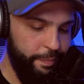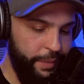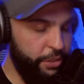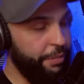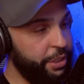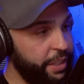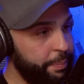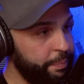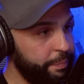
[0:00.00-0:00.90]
Did you have a good time?